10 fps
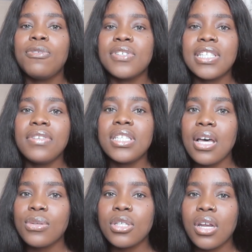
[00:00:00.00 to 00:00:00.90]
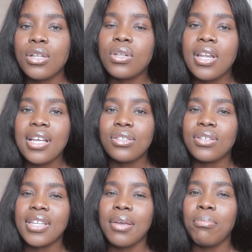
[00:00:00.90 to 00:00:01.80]
But for 70,000 naira to last
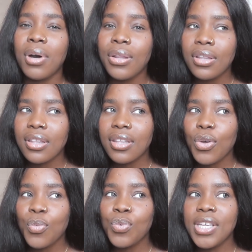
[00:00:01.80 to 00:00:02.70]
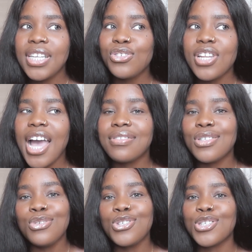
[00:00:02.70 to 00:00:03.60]
us a month, we literally
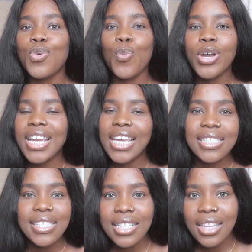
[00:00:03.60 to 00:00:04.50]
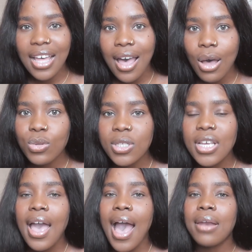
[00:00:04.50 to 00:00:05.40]
have to use just one AC in the house
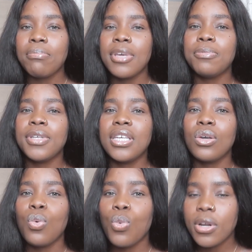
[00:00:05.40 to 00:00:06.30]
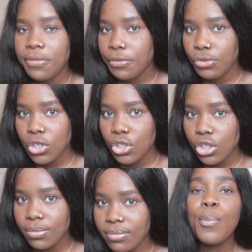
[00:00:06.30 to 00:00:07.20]
and maybe one
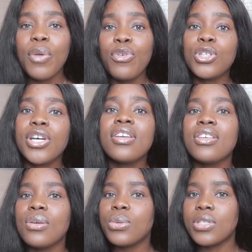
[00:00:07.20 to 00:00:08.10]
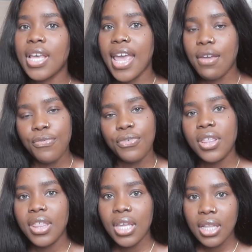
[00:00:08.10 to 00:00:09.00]
fridge. But if you're trying to use
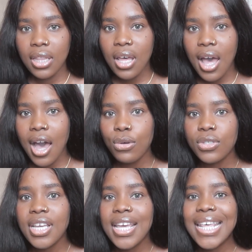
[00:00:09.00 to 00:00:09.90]
everything in the house,